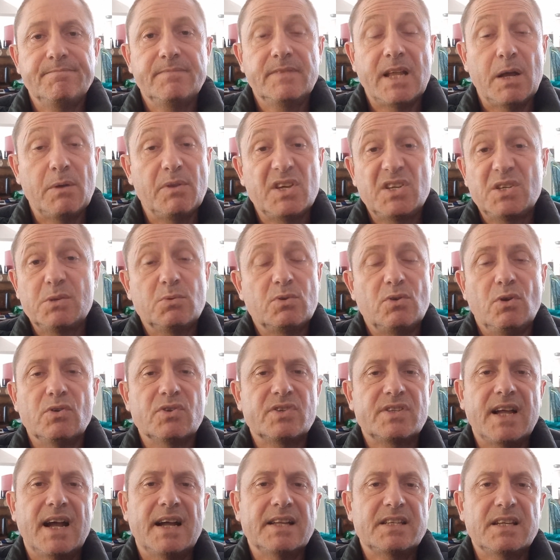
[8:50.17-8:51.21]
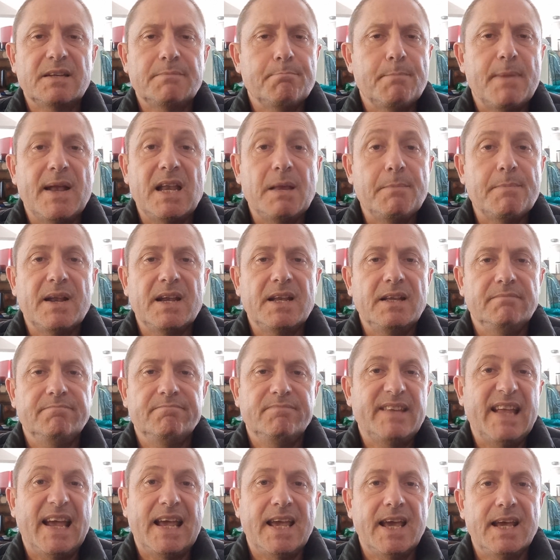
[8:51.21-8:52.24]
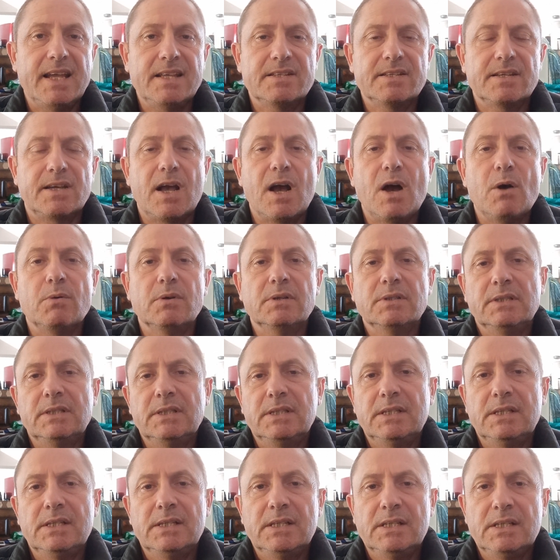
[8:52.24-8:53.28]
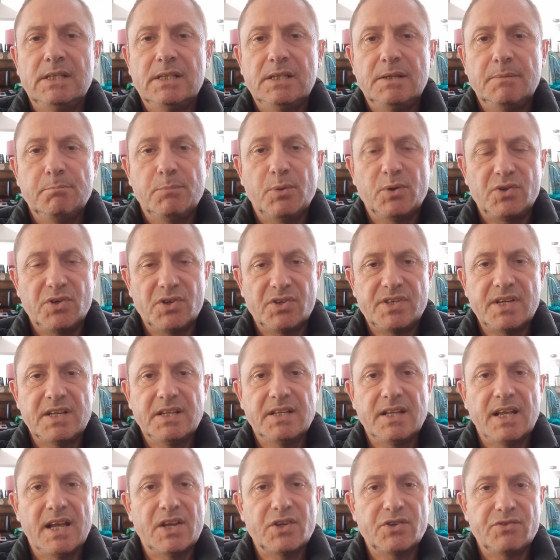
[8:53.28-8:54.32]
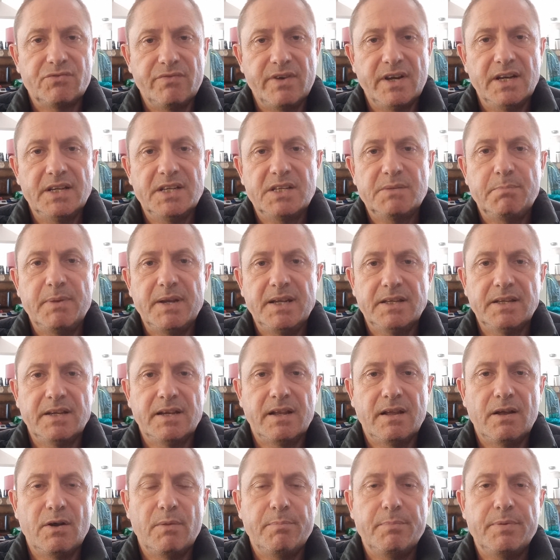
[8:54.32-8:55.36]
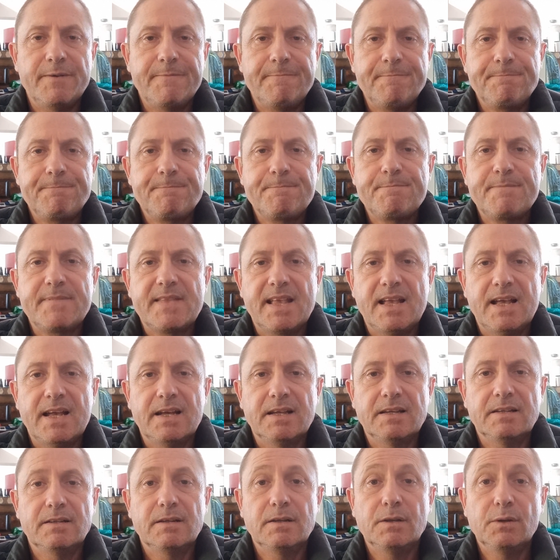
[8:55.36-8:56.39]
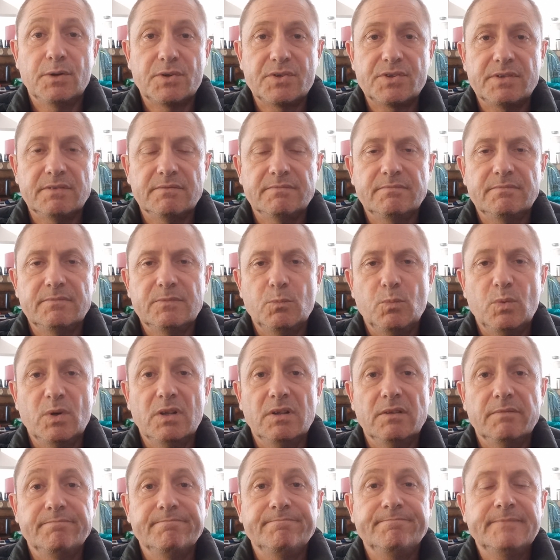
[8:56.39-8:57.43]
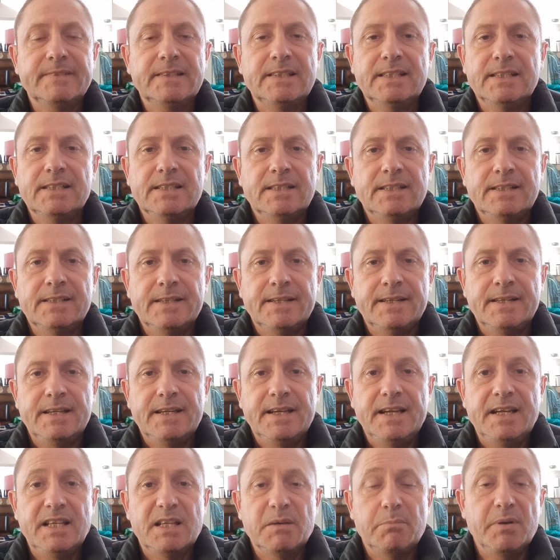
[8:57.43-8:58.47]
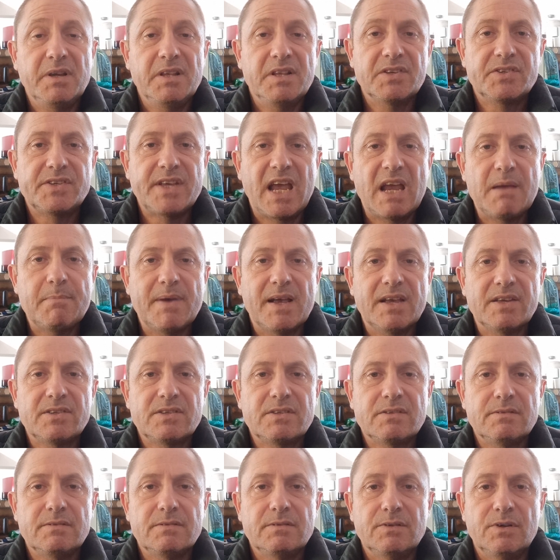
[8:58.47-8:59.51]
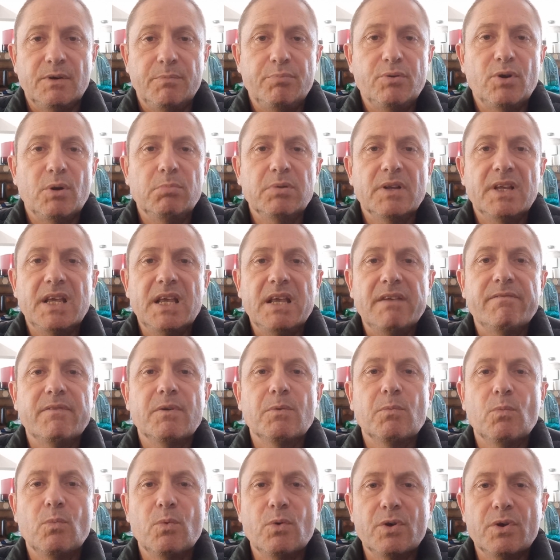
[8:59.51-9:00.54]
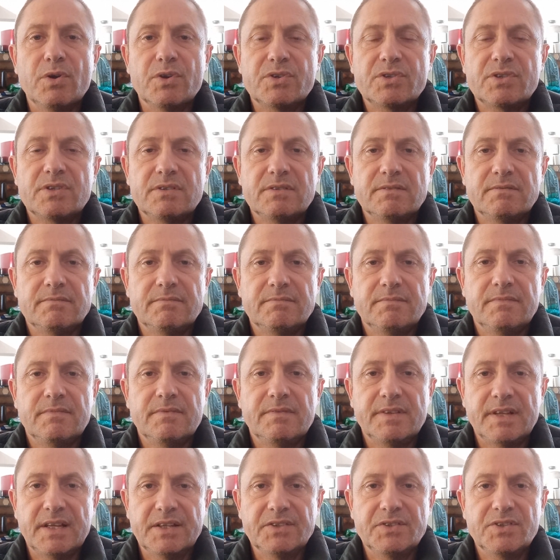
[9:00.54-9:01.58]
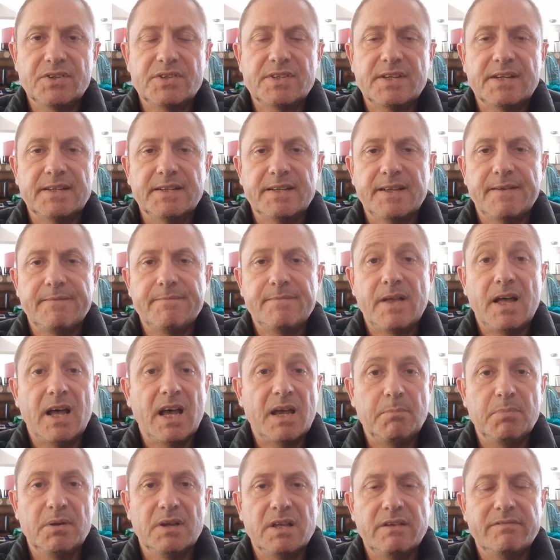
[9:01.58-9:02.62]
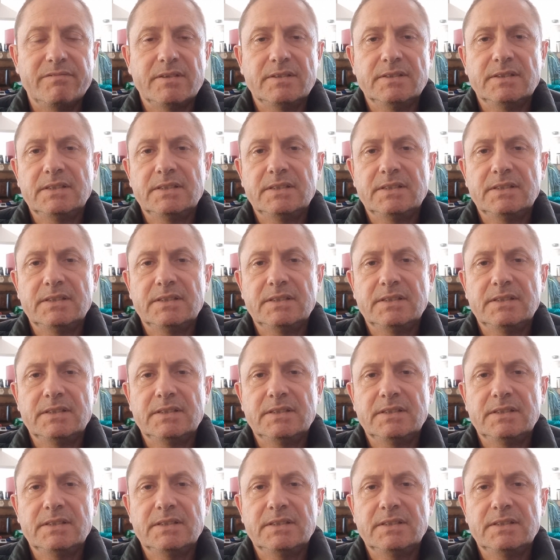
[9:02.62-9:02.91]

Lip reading: Now, this was all started many, many decades ago, but Jacinda has really speeded it up, and Luxon will either be the same as or probably even worse than Jacinda, I believe.